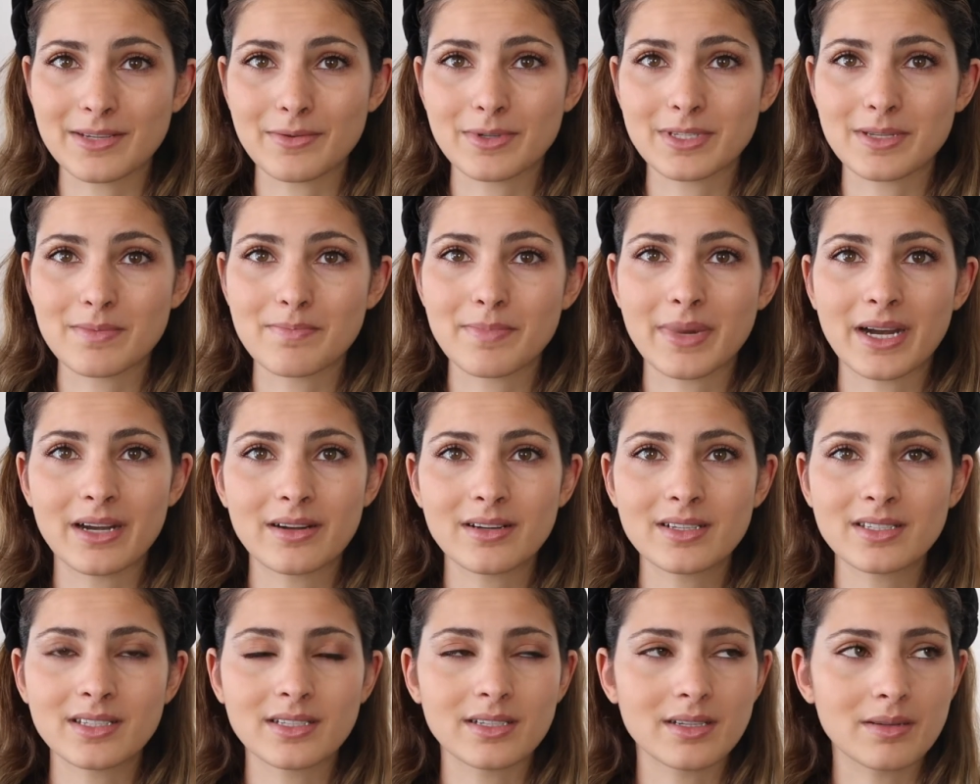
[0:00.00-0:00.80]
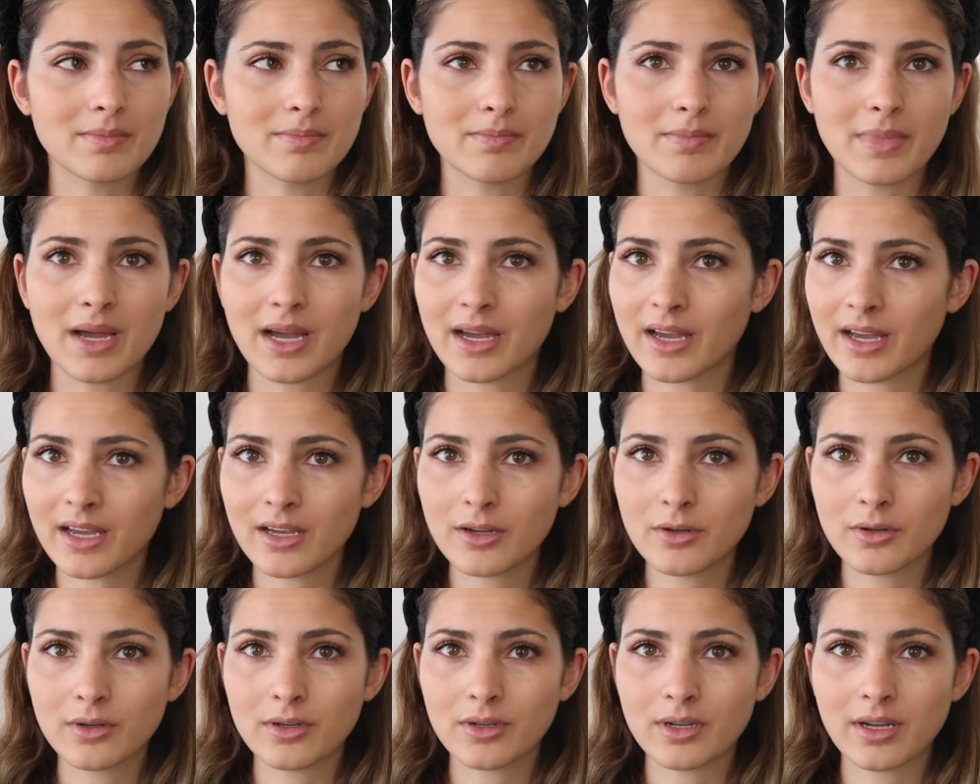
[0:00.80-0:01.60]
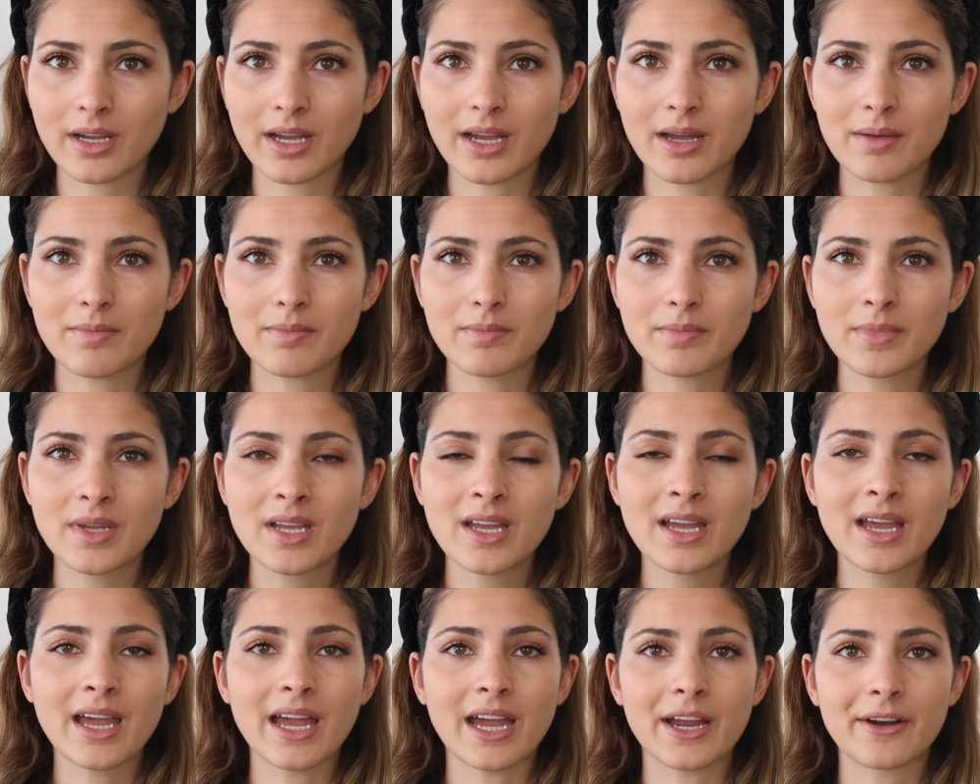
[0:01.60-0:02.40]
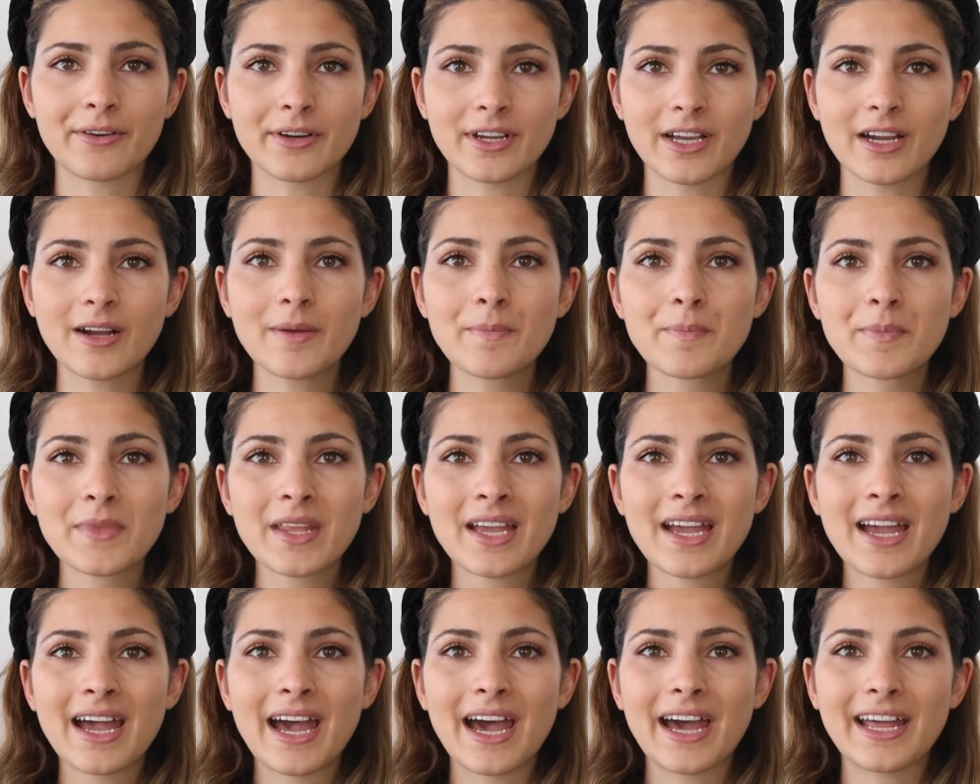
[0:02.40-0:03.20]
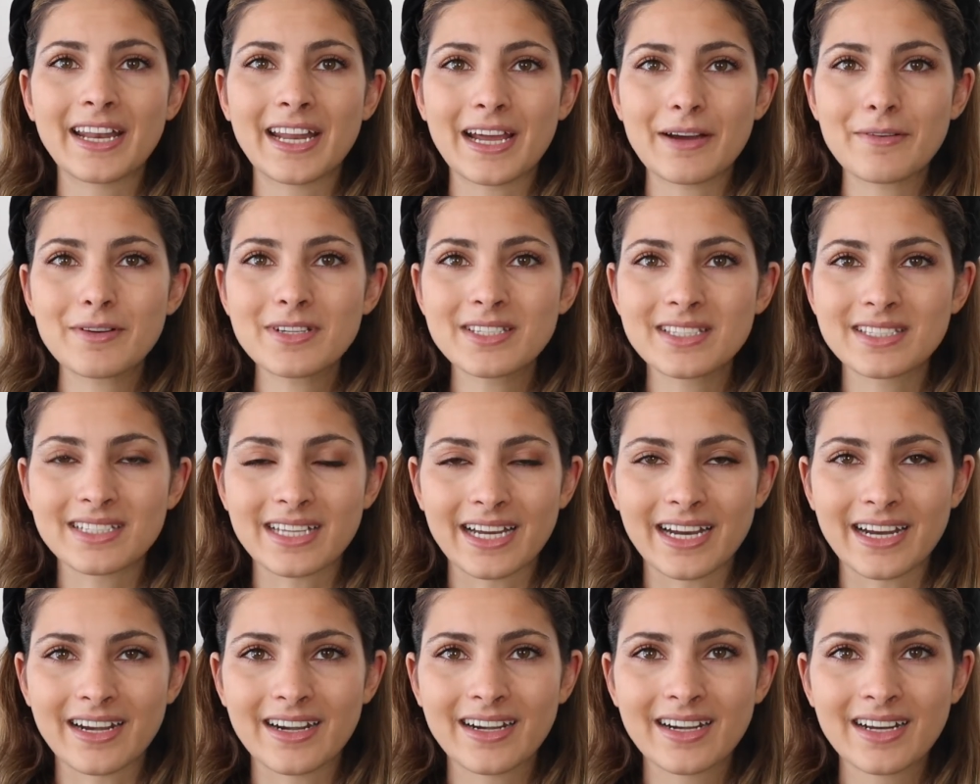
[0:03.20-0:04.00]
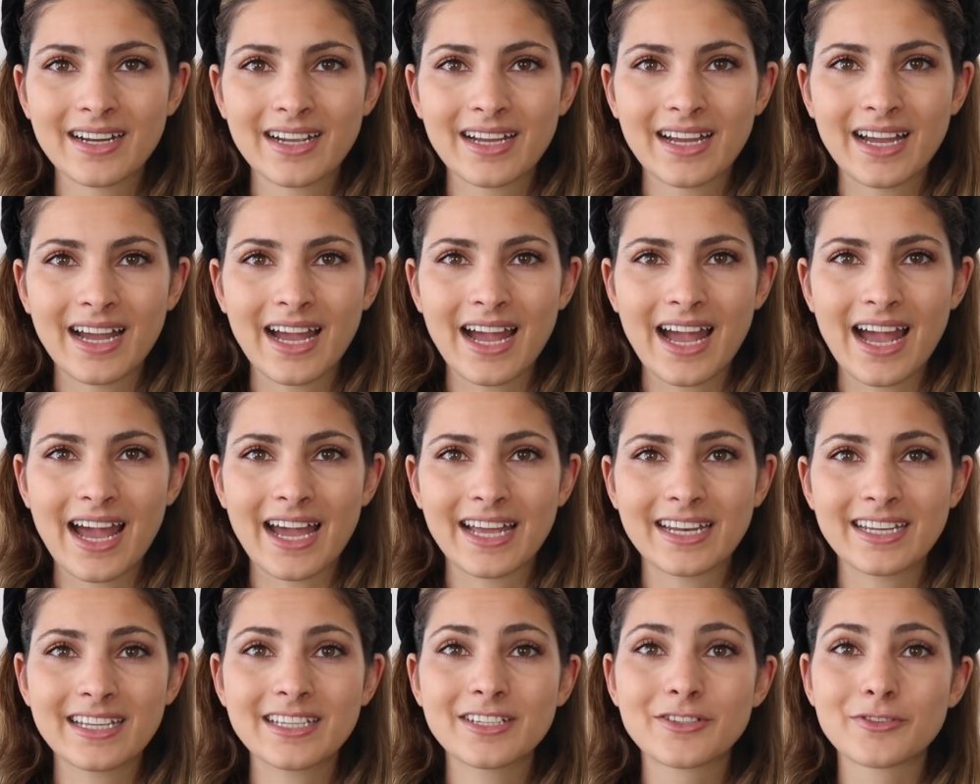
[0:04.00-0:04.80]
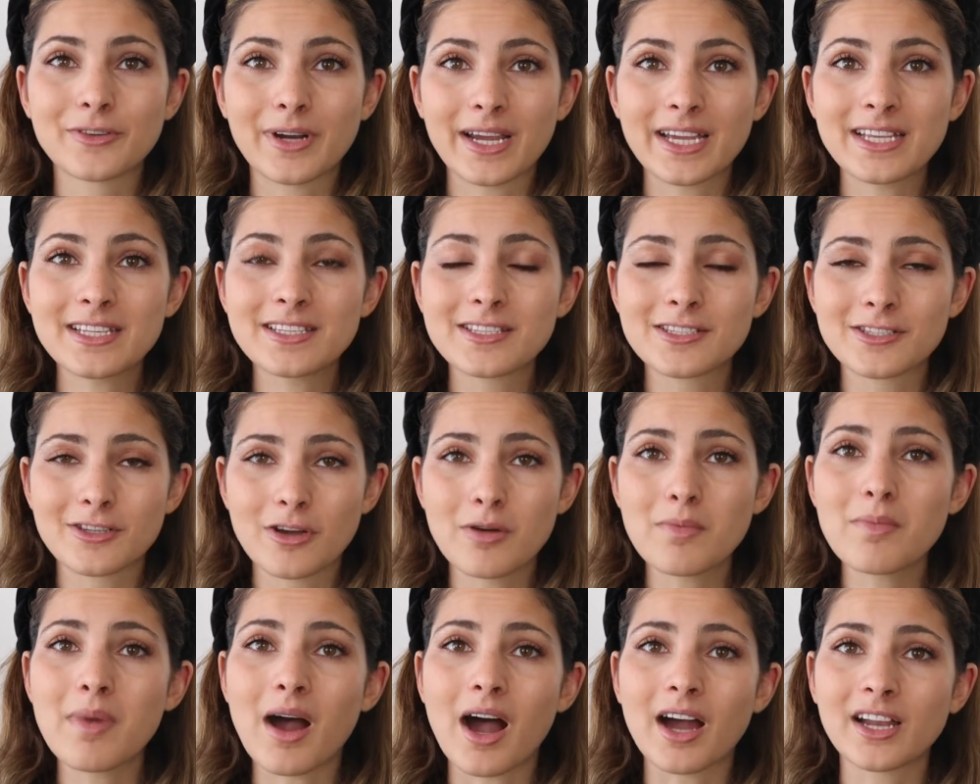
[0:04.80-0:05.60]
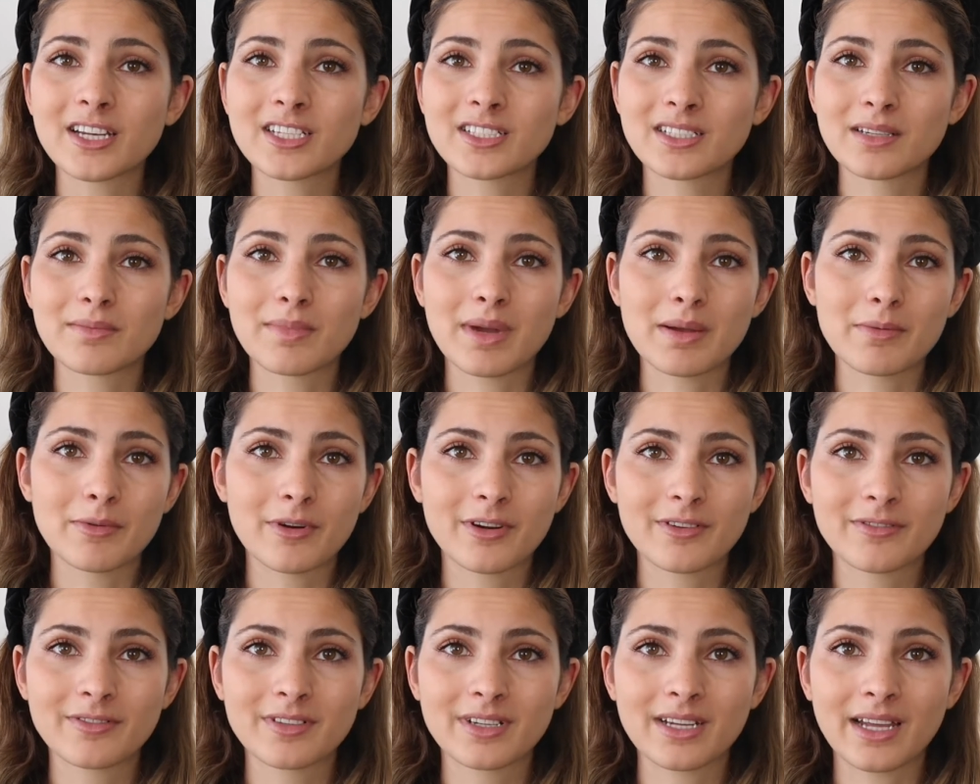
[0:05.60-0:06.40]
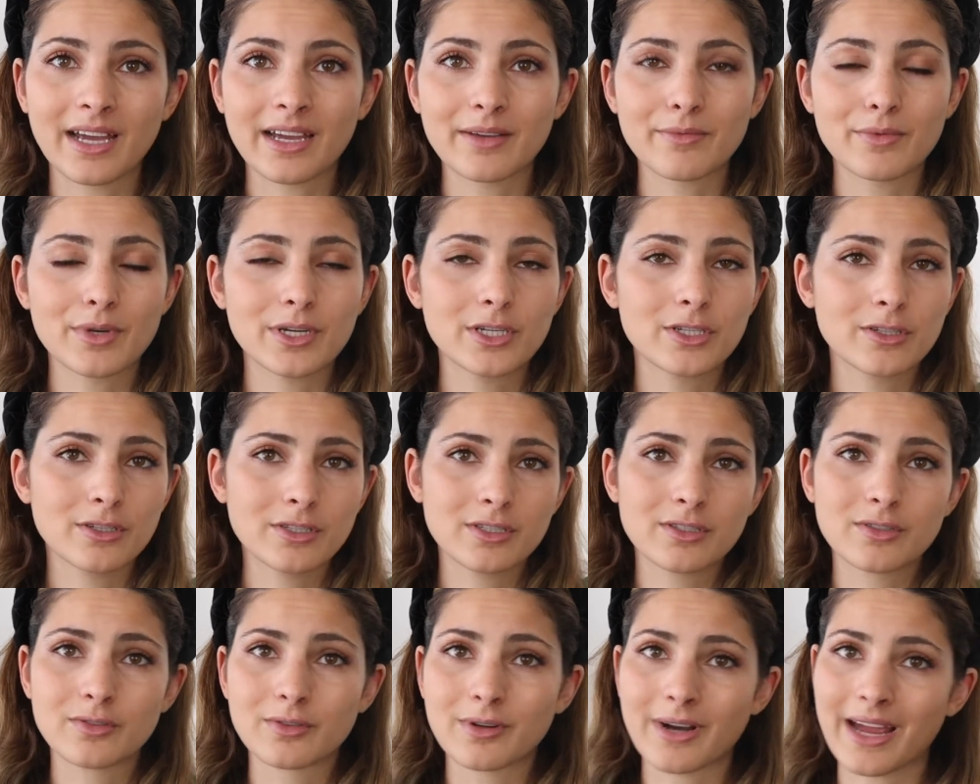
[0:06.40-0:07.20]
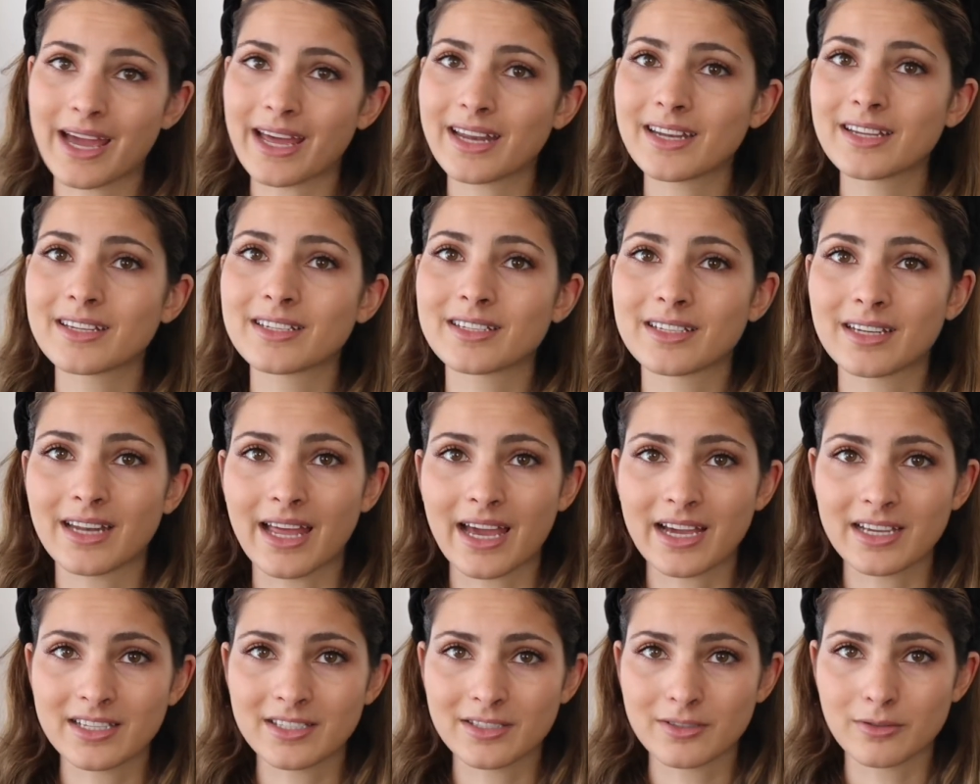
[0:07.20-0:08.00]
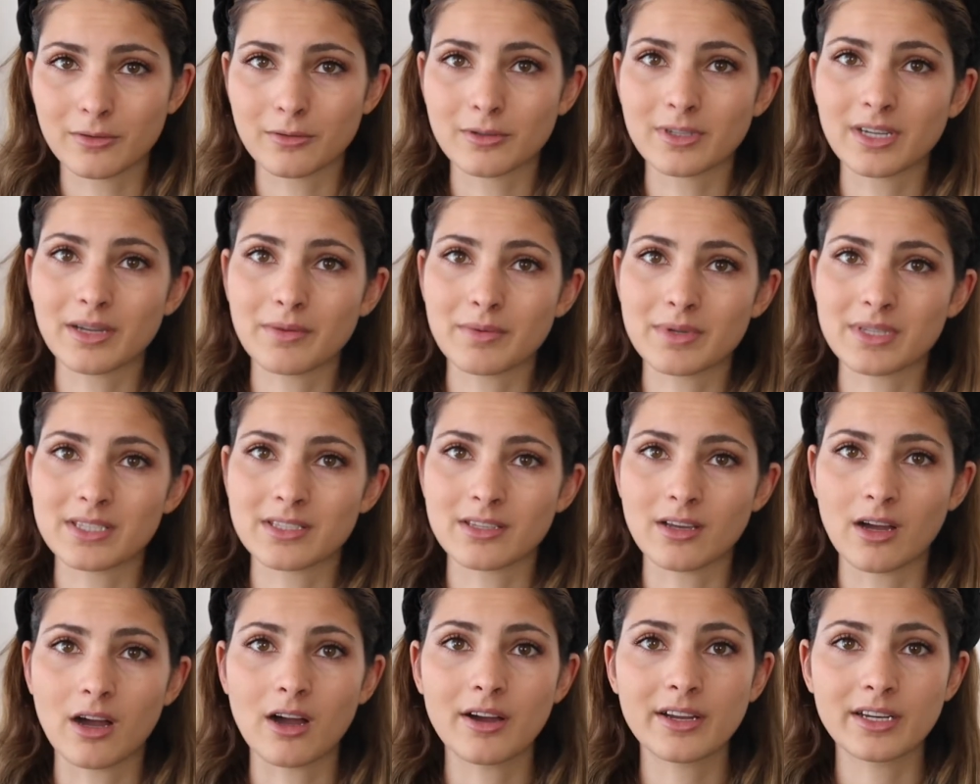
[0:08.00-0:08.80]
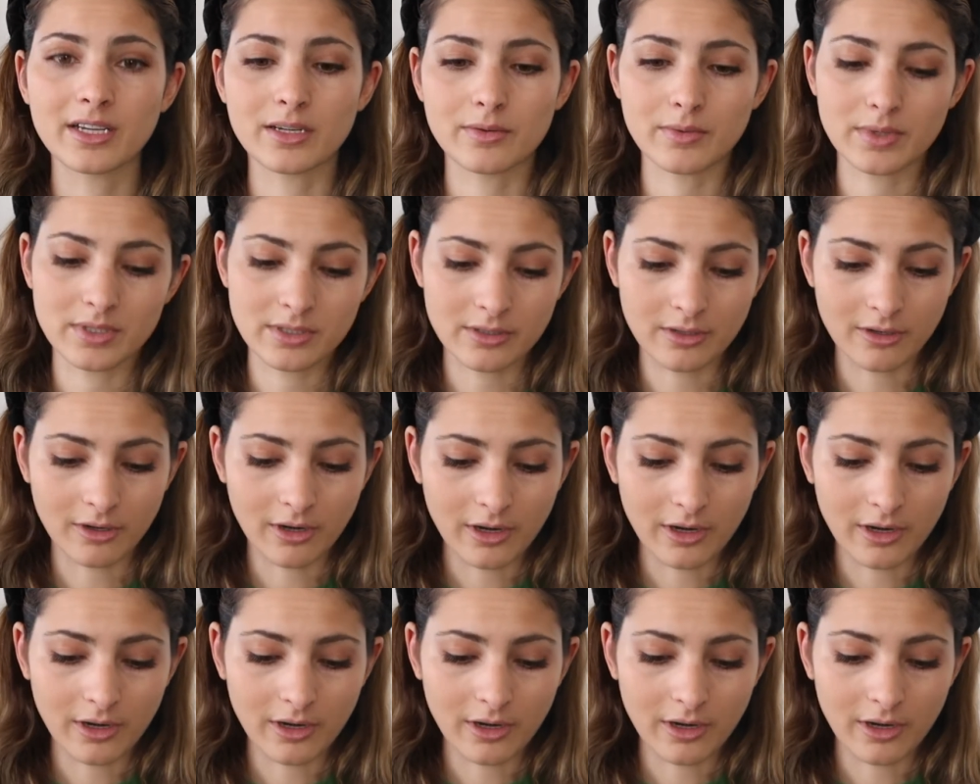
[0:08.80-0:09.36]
I was in Paris in the Maje area. And I was there, and it rained so much that my boyfriend and I, we just ran in the next store that we saw, and it was